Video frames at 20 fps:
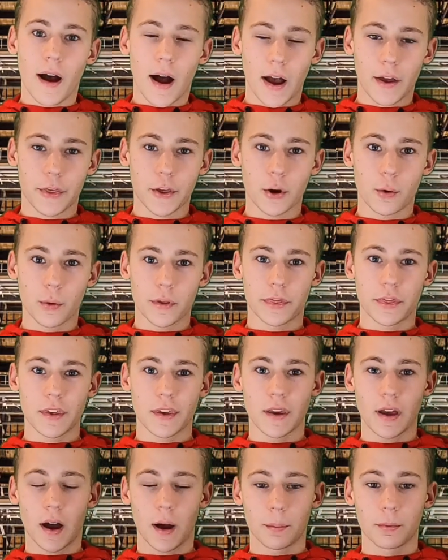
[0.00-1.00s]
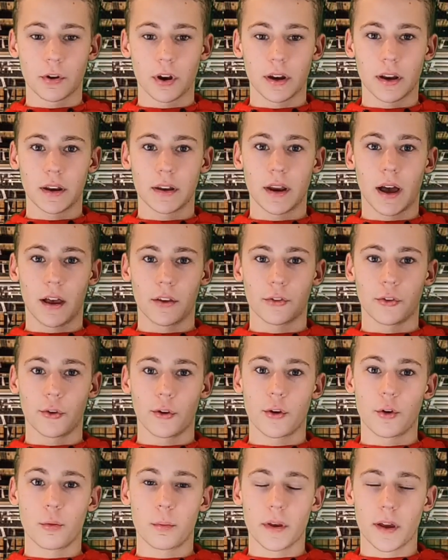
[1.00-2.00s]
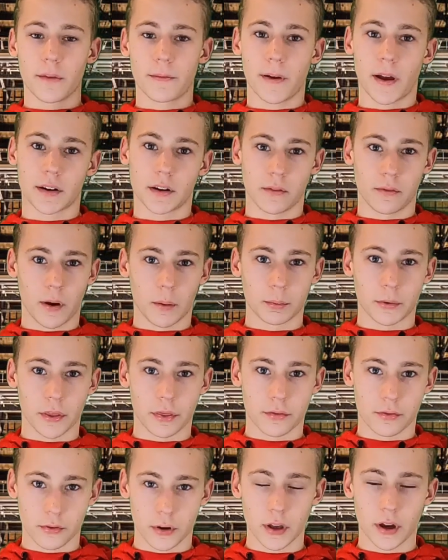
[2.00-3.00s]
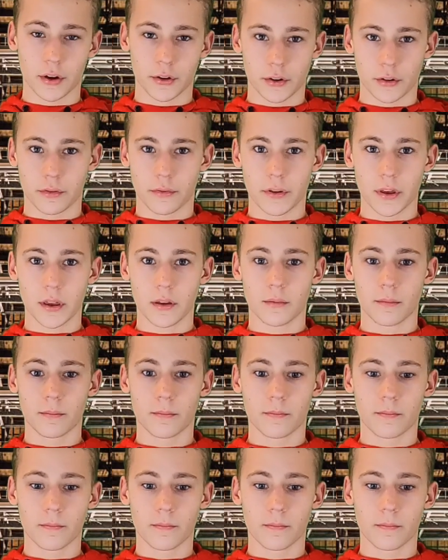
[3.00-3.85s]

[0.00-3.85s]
I think with the upgraded nozzle, it would be effective up to 300 feet.